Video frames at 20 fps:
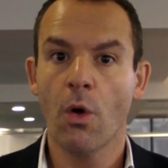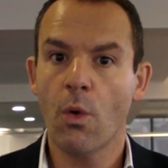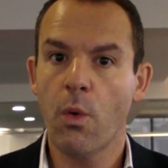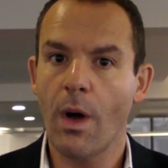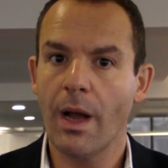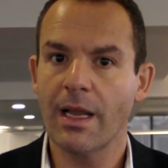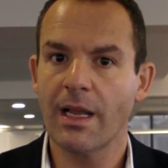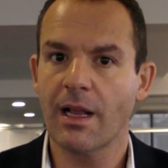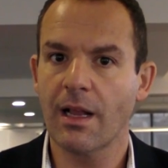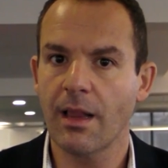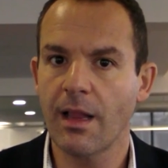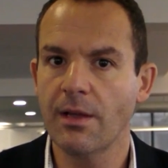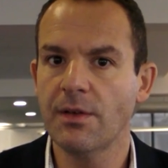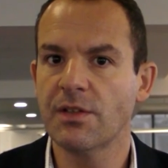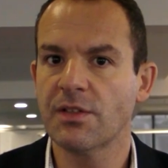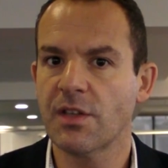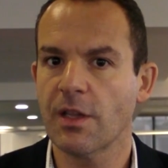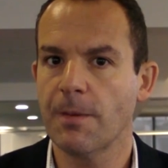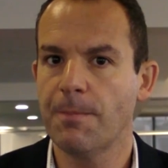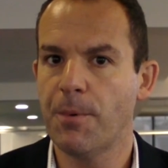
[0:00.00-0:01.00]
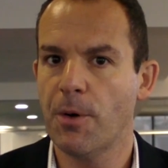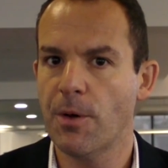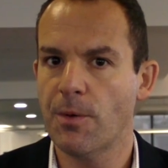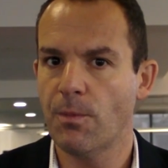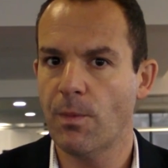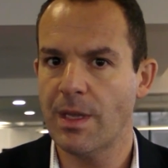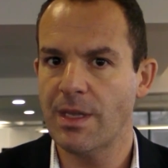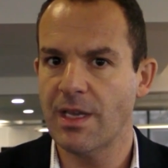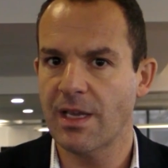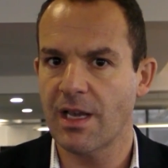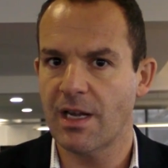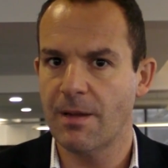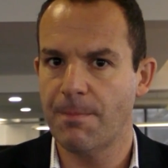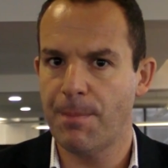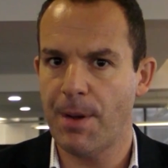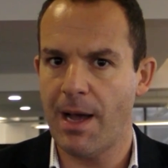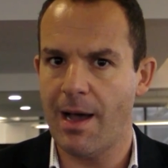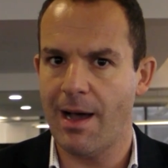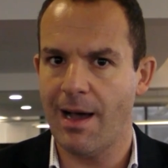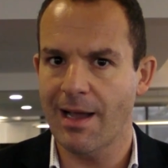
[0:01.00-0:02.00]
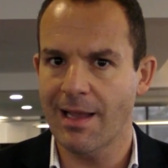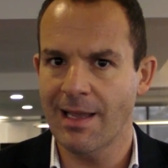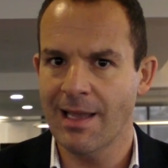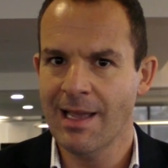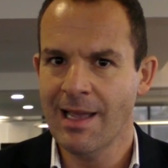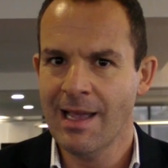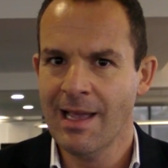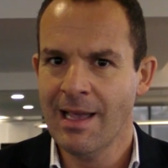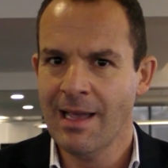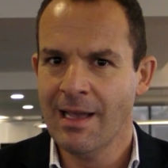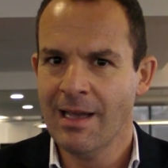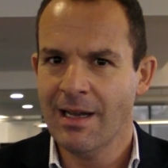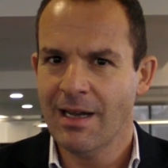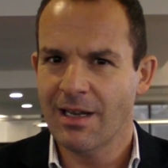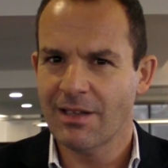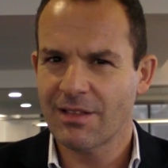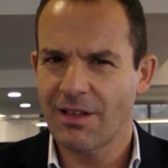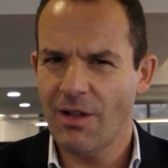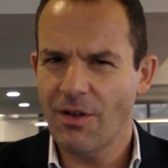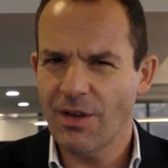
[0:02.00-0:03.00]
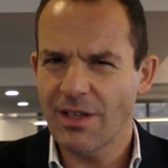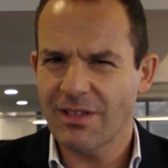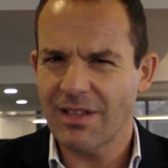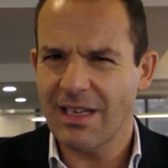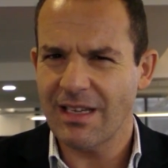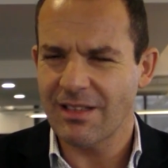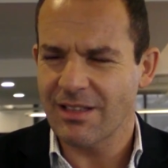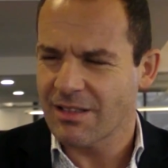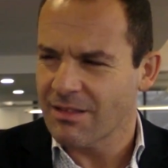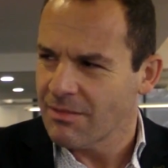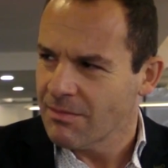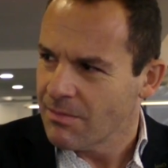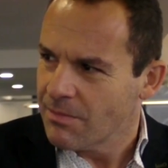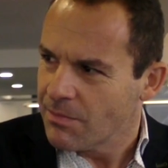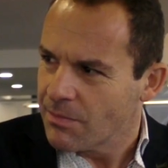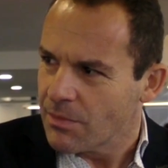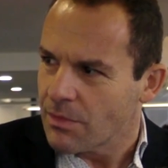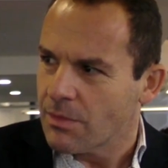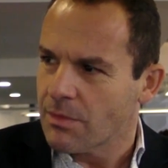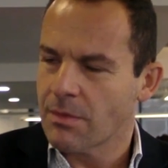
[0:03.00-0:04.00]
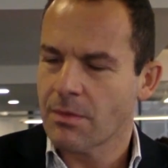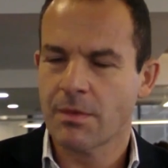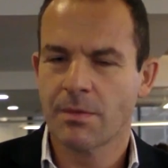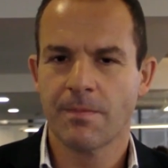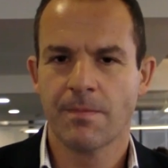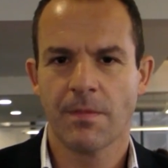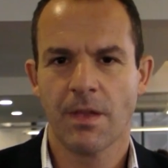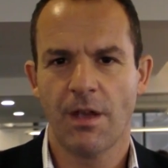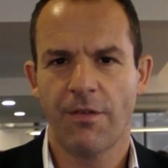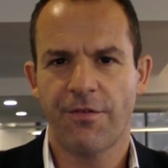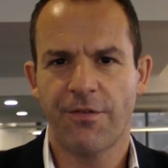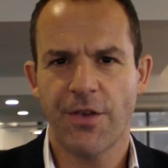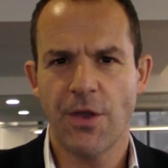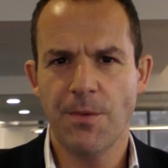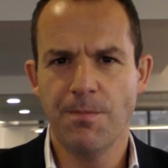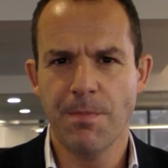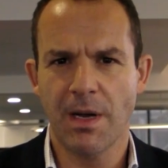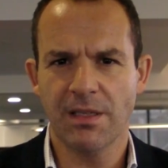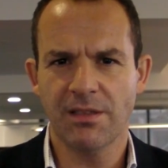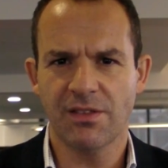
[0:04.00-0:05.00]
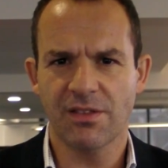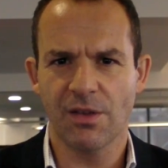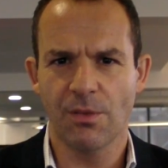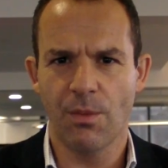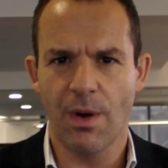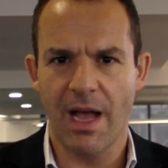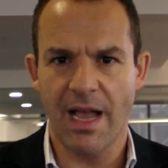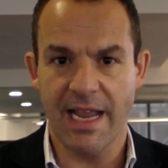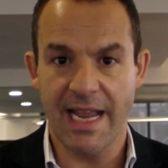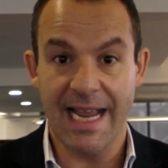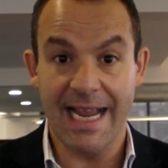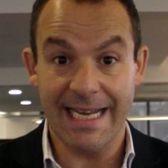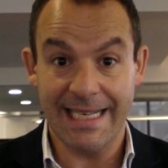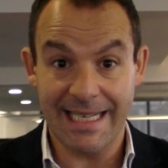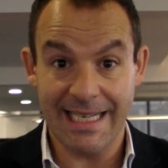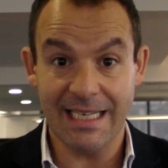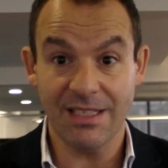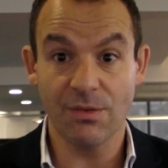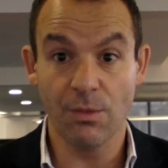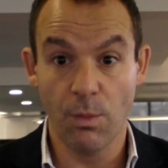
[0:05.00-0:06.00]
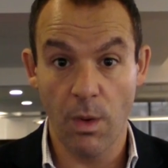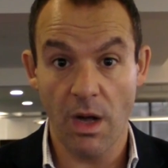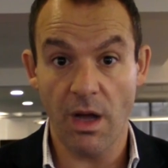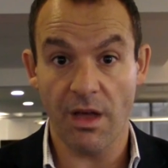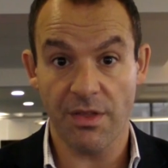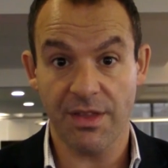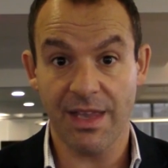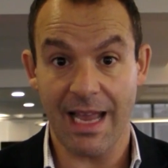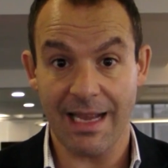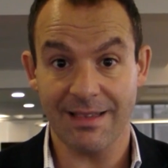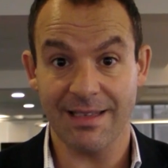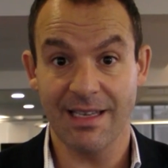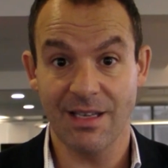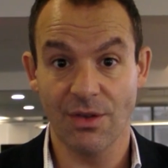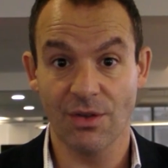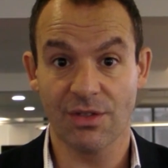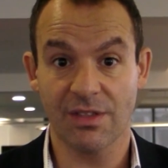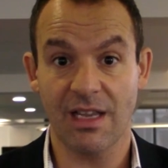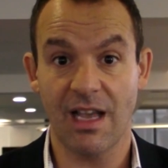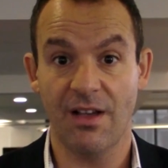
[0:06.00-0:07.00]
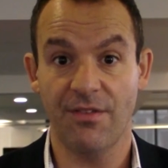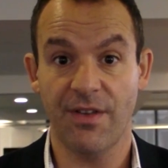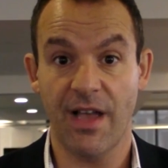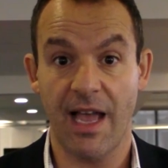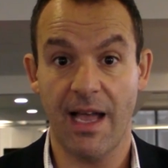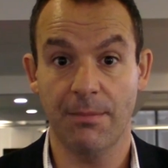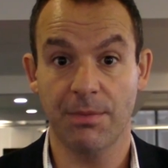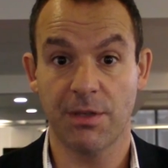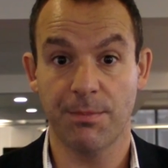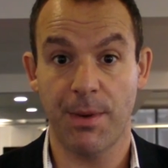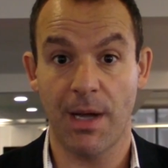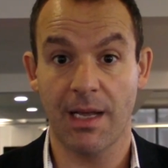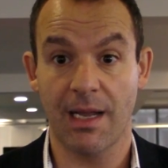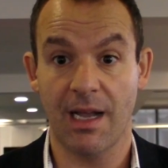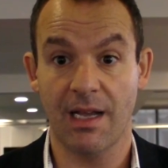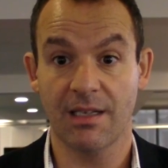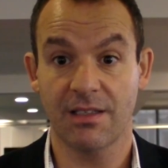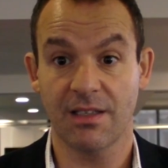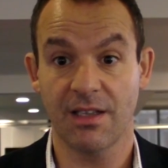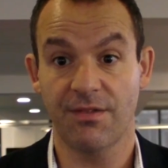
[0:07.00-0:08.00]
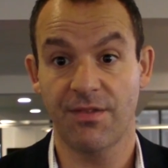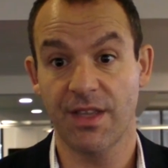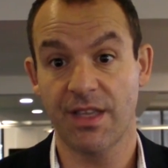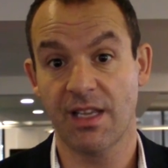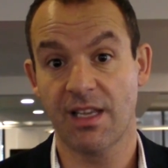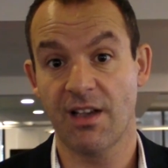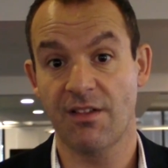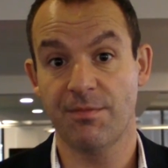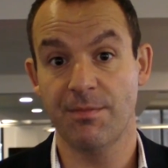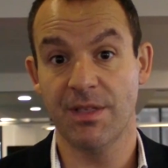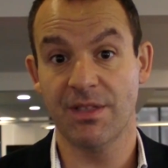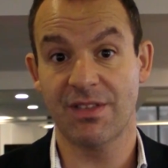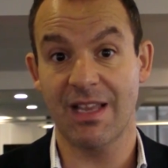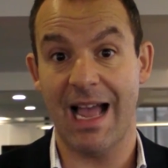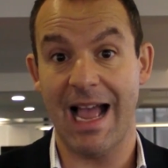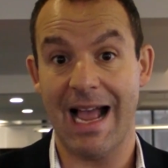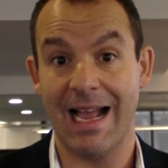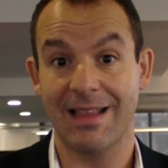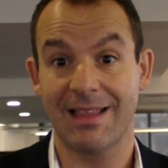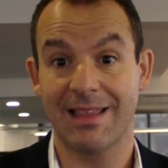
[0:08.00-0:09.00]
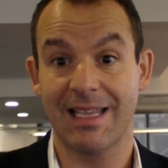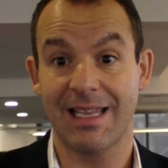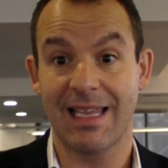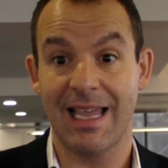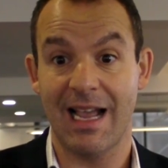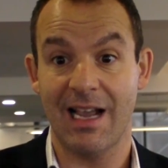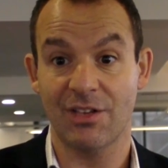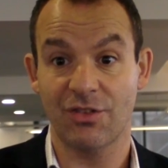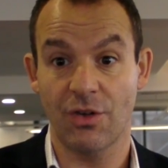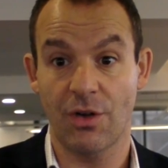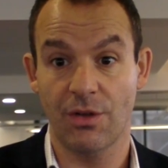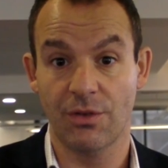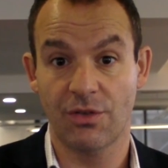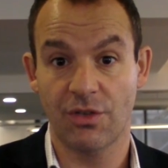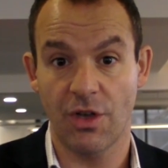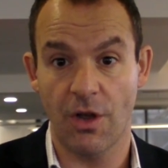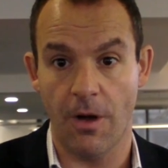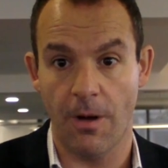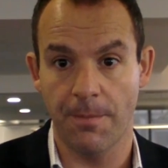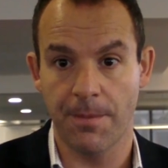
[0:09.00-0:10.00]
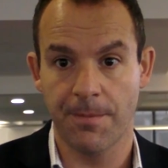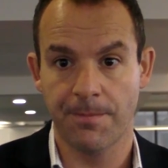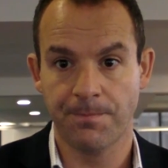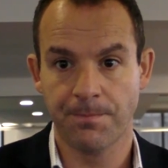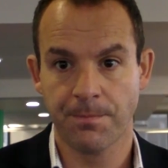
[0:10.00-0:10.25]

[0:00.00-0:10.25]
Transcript: quite close to the point when you're going to buy, as long as it's a few months away, it is worth getting yourself a Help to Buy ISA for the government to add the cash on top.